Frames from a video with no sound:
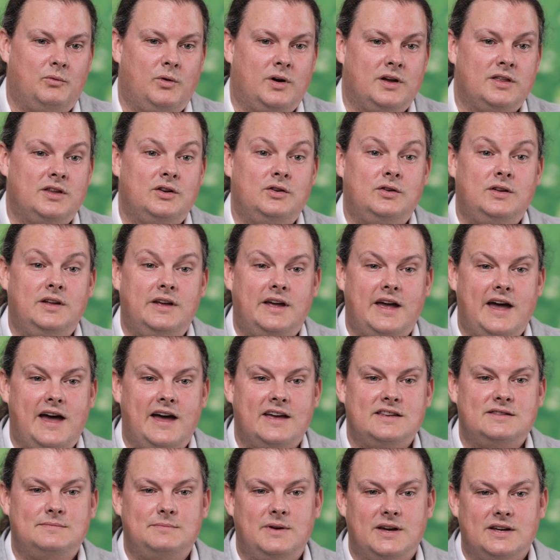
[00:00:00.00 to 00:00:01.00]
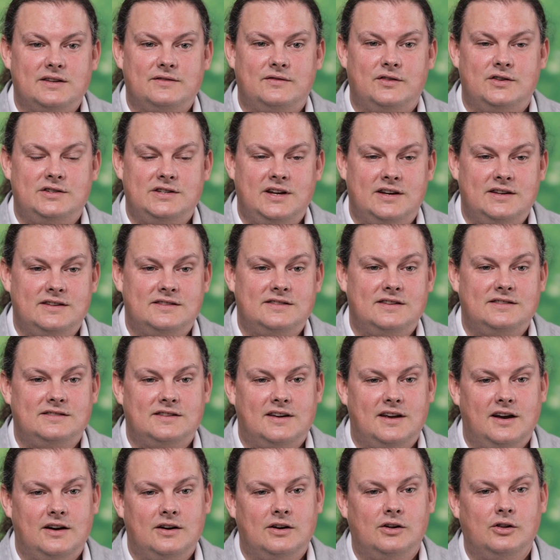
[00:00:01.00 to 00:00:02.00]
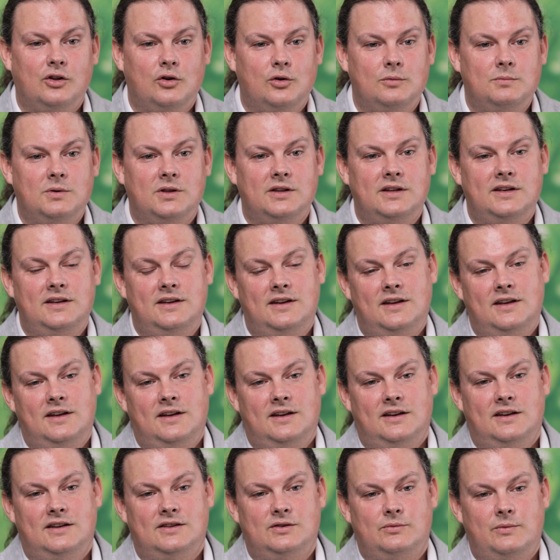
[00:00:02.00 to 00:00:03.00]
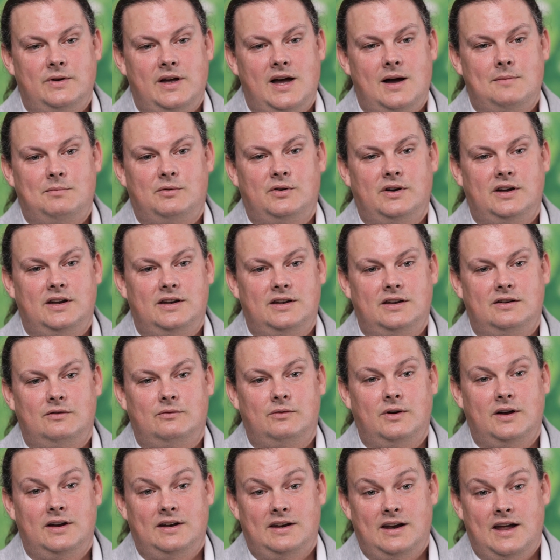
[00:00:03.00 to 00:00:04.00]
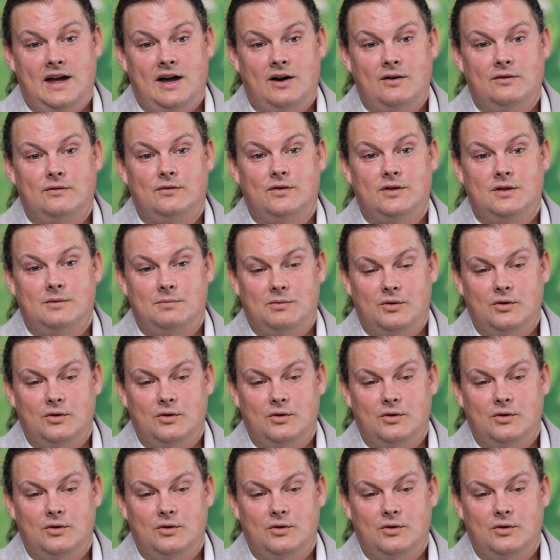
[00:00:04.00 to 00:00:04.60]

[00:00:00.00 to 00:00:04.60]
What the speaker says: One of the unique aspects for GenesisCare globally is we operate it right now for the